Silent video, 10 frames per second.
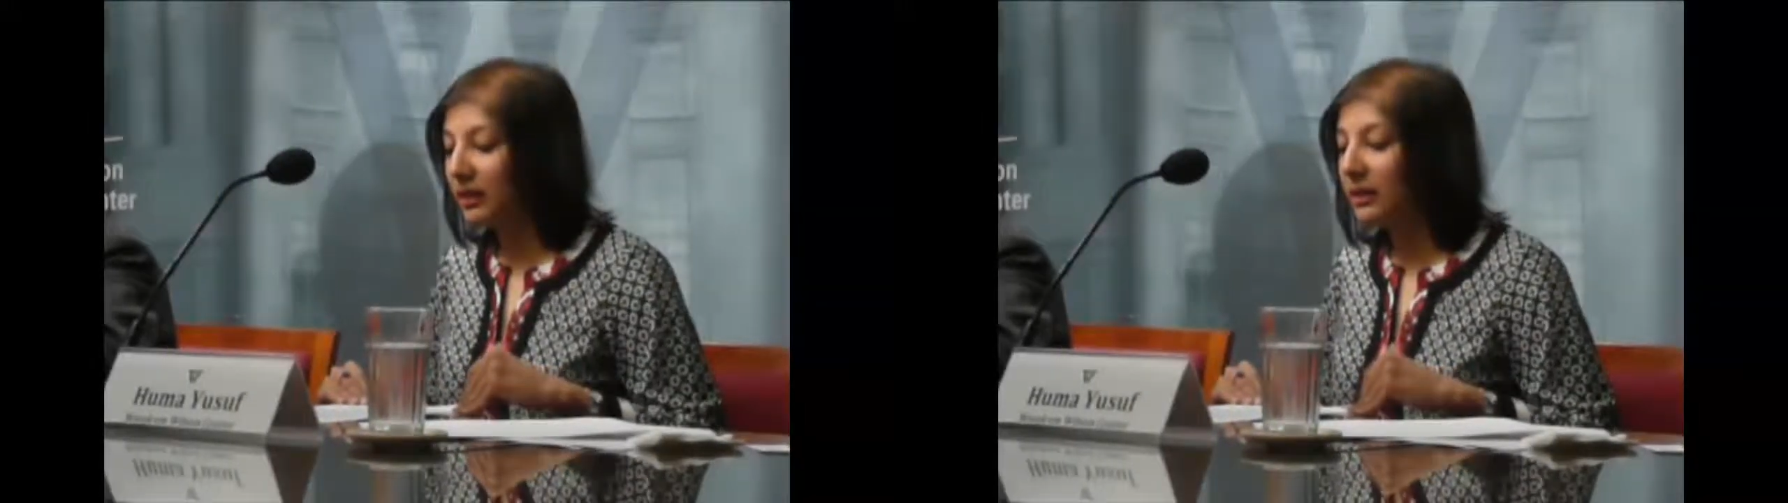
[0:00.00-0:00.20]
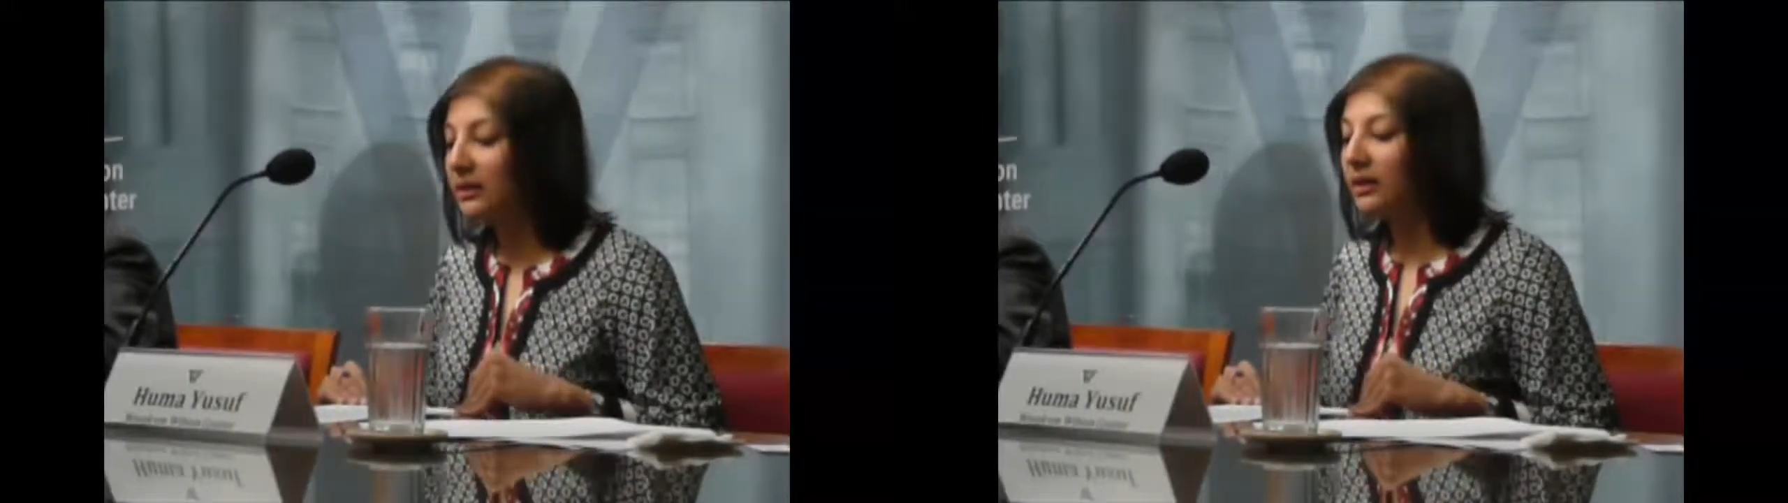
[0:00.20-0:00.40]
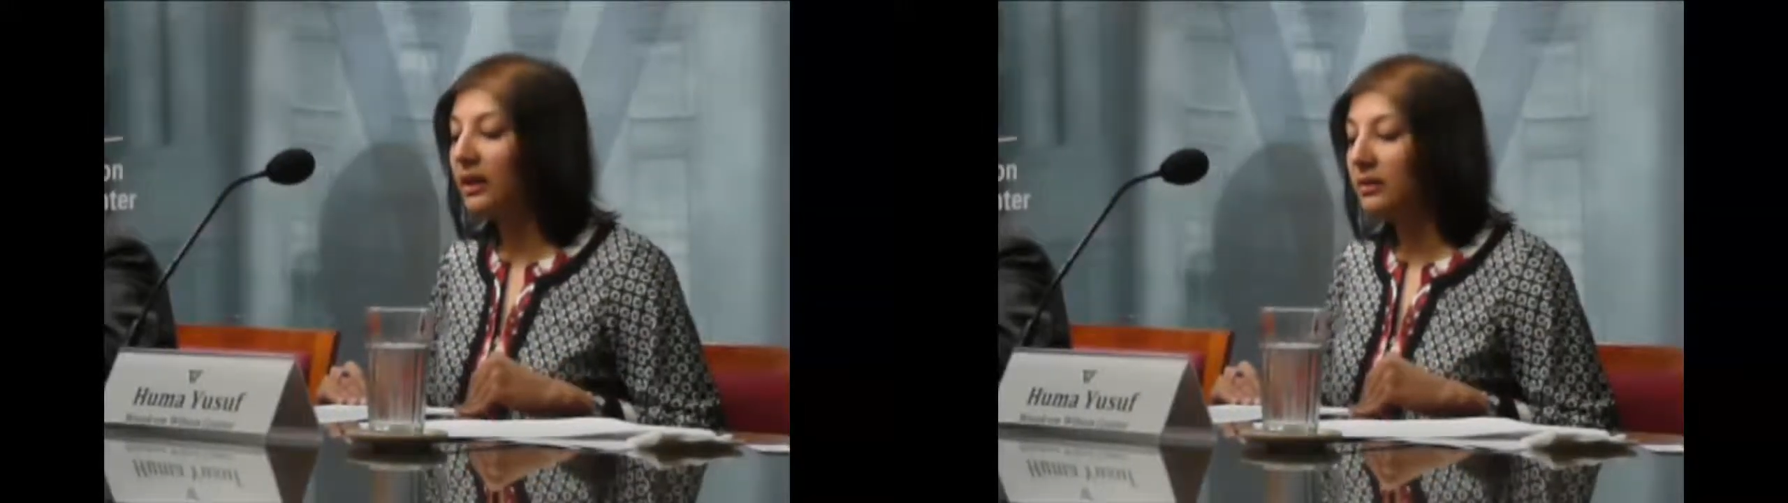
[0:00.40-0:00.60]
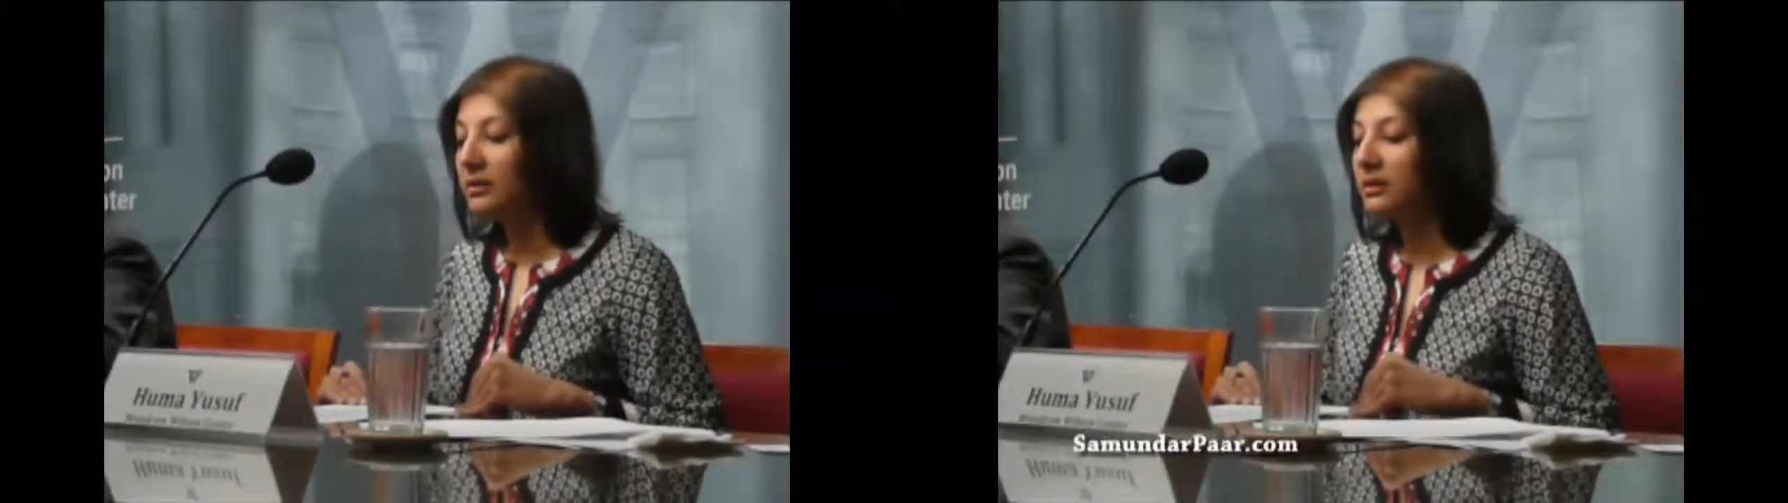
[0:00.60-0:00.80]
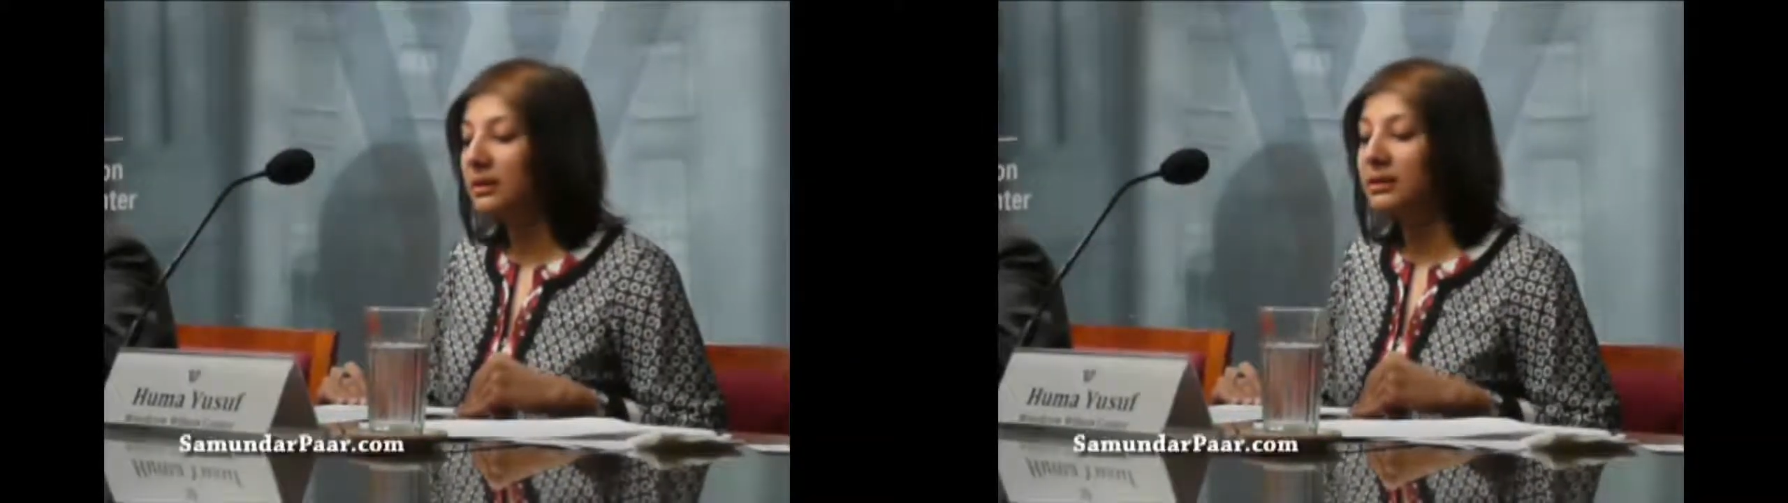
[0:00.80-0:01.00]
Rather, it
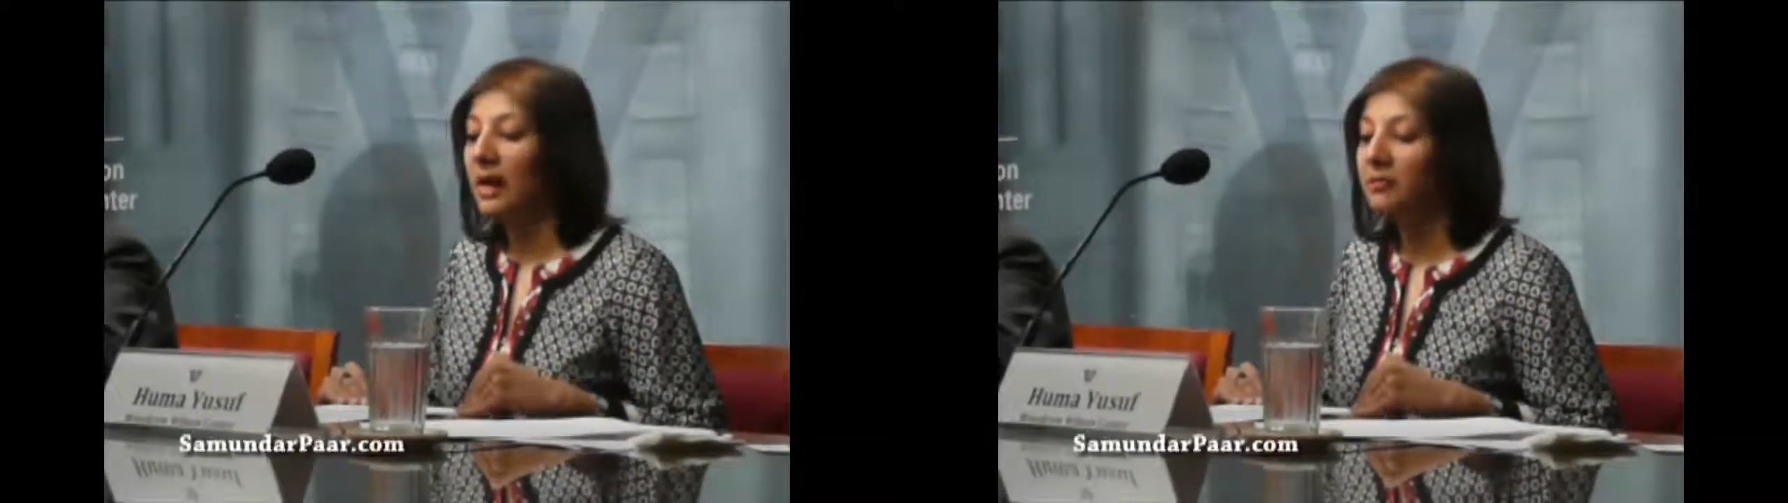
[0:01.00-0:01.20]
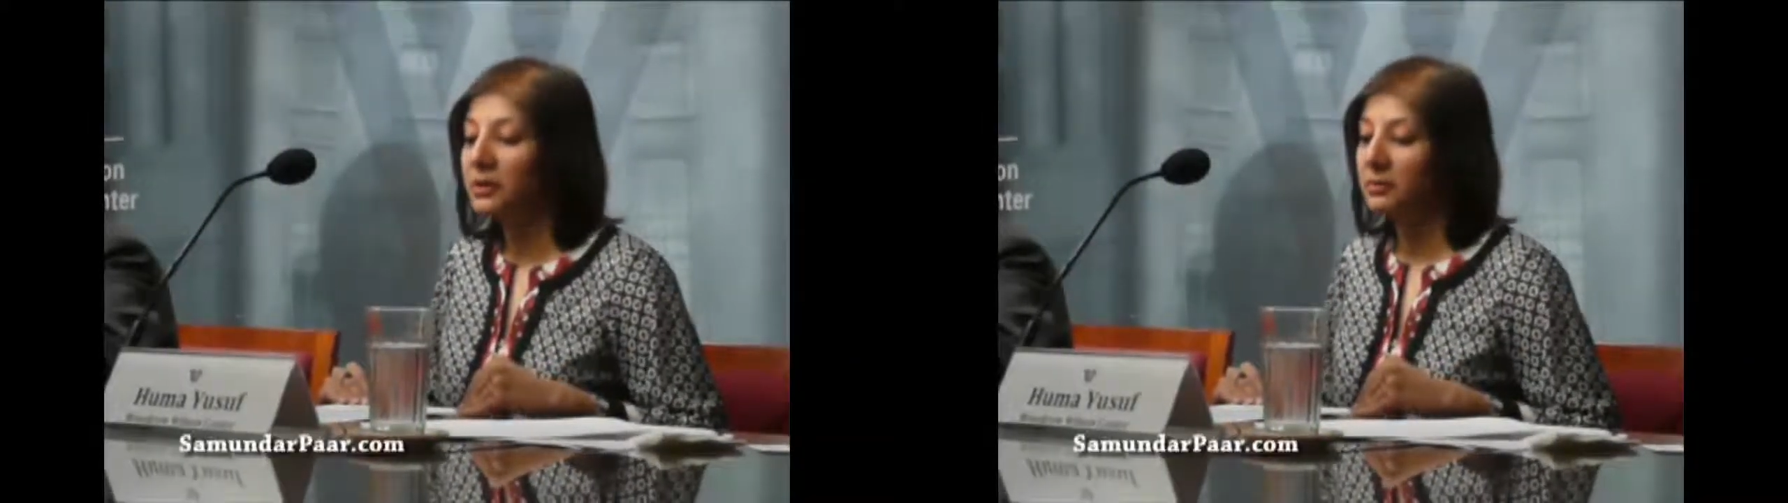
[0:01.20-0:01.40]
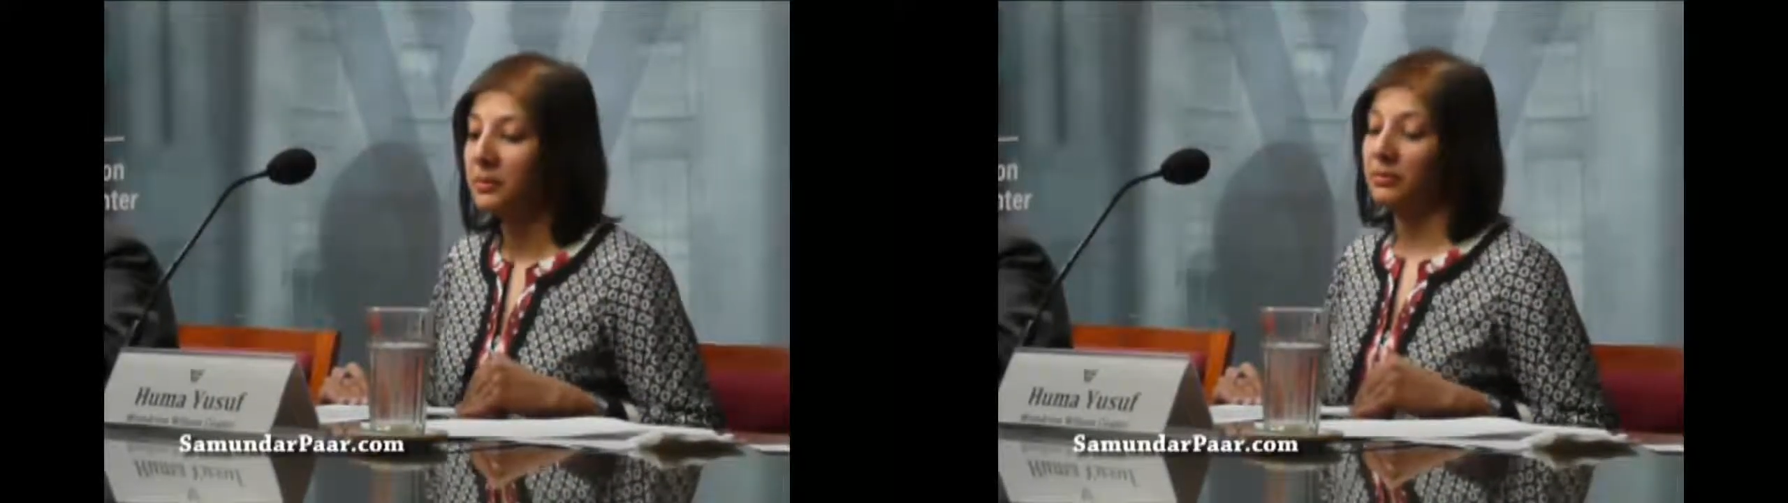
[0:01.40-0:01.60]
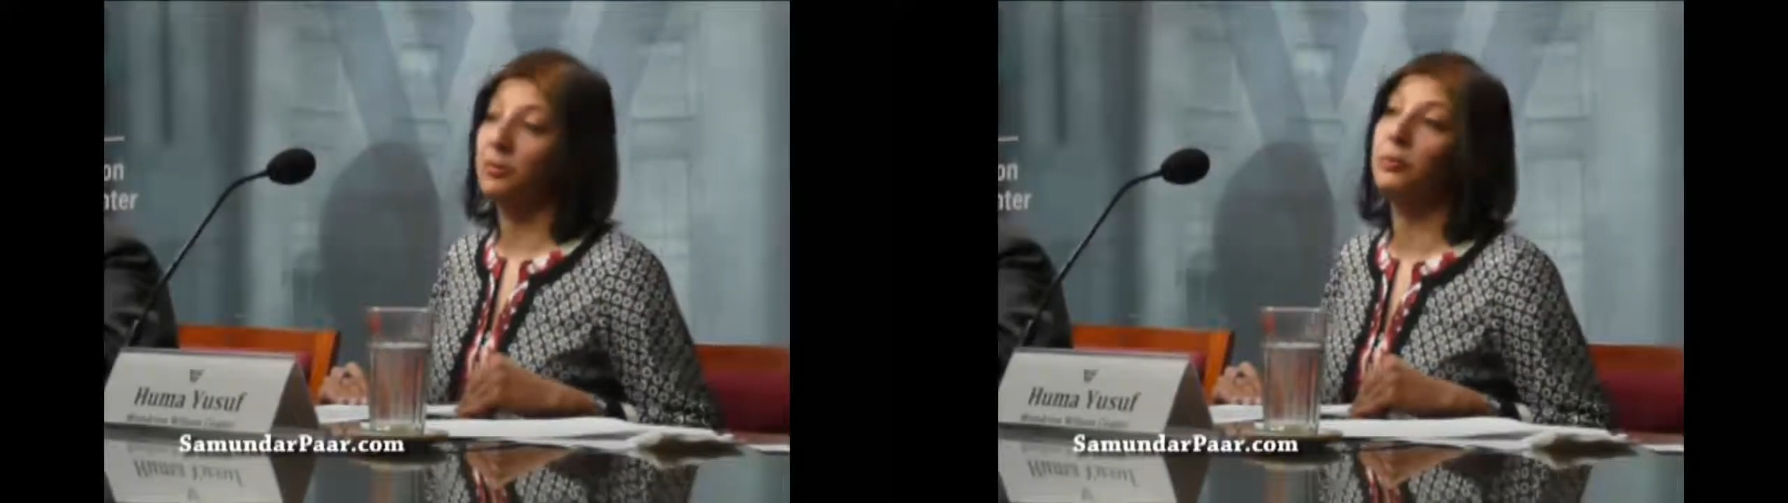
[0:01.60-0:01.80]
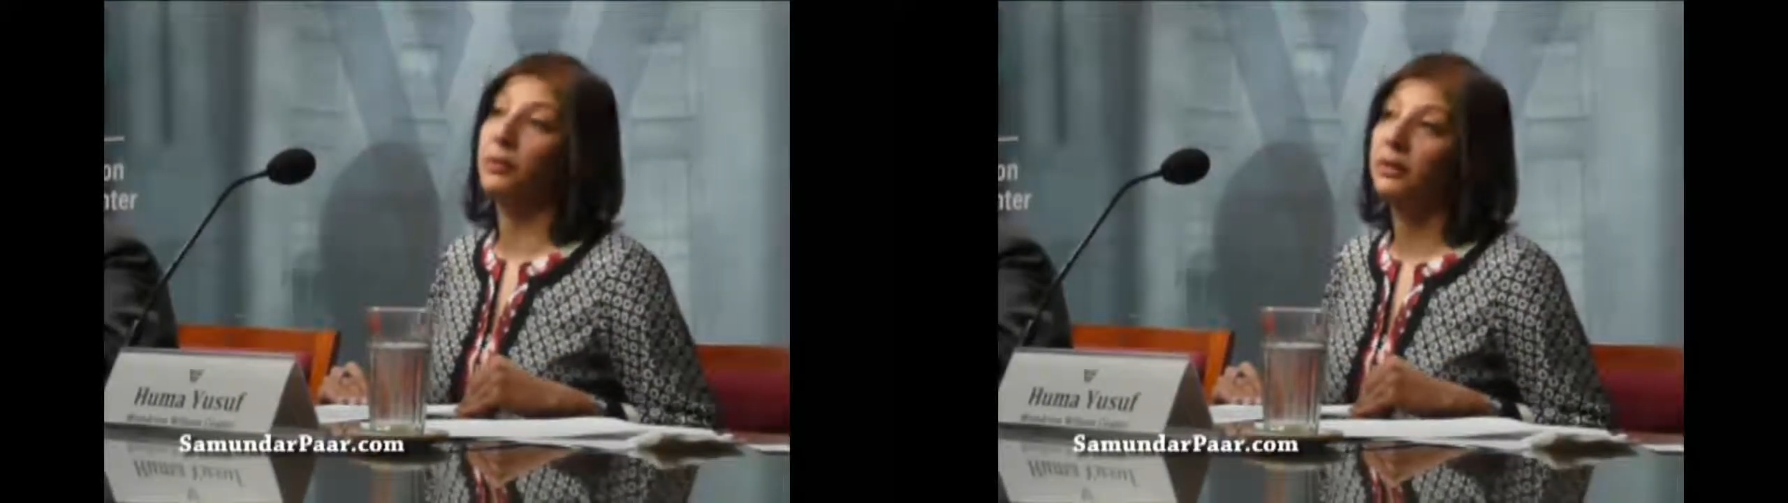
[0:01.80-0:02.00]
echoes the establishment's
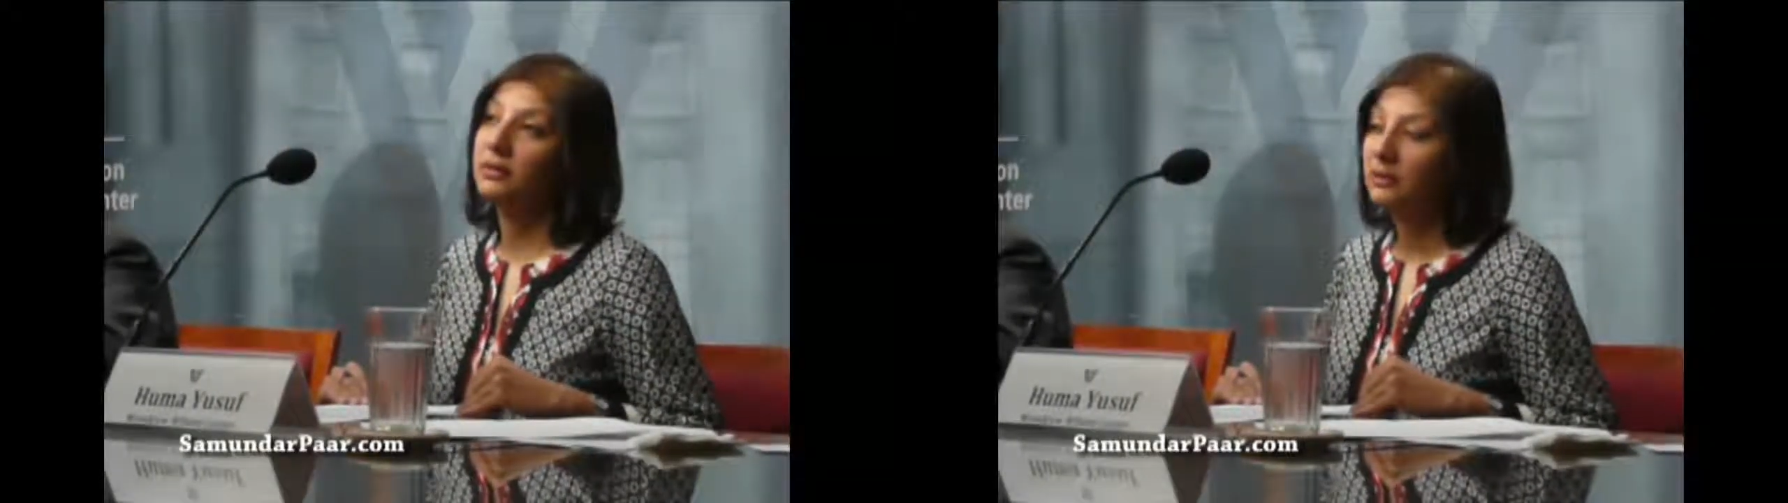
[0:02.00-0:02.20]
viewpoint.